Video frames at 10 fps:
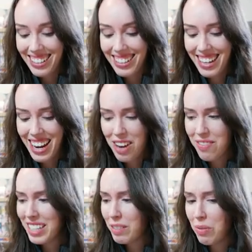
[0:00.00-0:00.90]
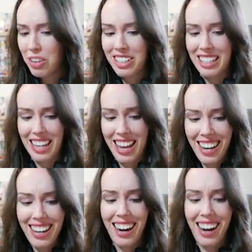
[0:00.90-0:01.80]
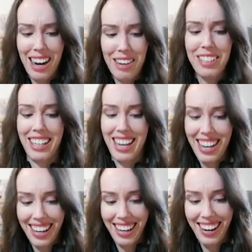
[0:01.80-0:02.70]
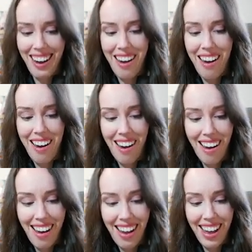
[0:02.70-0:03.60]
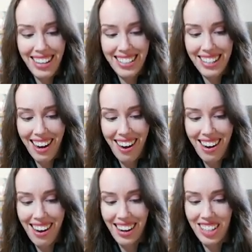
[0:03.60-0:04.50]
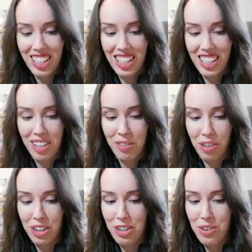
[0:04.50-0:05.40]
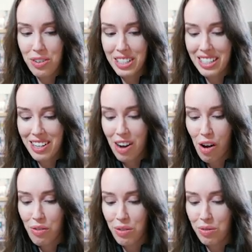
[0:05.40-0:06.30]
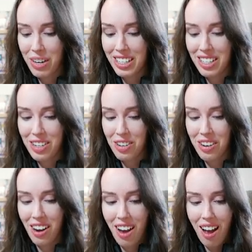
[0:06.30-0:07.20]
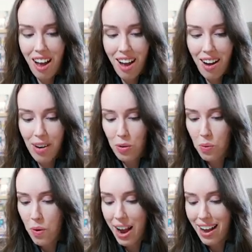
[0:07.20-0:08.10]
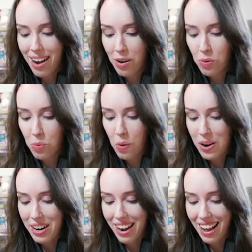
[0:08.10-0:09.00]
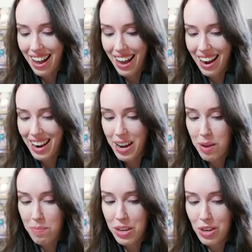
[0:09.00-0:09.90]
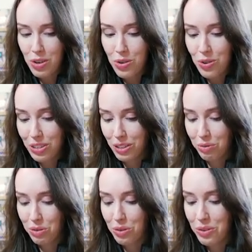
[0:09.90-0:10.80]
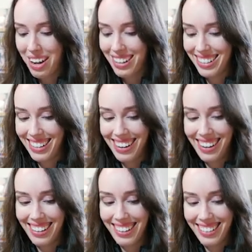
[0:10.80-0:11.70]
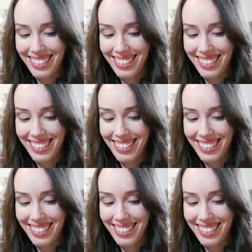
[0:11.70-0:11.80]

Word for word: Damn, this box is hit after hit. SR Shenron Unison of Rescue. Wow, what a beautiful SR.